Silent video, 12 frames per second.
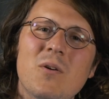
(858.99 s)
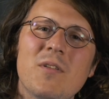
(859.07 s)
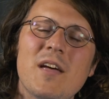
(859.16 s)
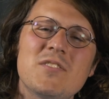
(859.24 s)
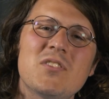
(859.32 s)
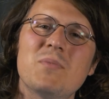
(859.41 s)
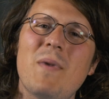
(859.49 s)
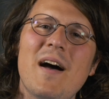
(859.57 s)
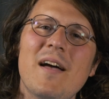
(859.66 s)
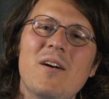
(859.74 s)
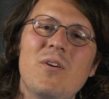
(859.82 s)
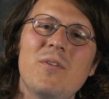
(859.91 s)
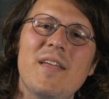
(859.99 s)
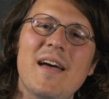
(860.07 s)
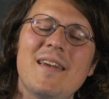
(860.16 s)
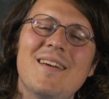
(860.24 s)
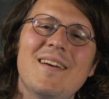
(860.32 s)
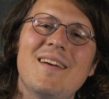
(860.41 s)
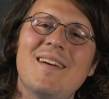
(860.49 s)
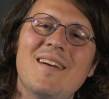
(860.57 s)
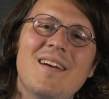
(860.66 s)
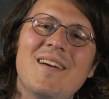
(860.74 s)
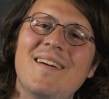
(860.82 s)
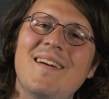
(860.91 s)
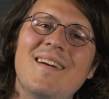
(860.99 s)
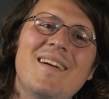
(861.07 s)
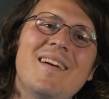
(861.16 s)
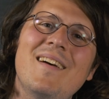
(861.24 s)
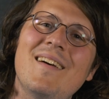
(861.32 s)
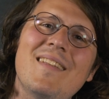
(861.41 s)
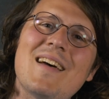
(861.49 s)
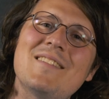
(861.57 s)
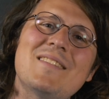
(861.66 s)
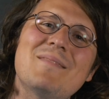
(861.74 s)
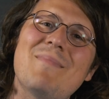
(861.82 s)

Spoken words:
or that smile, that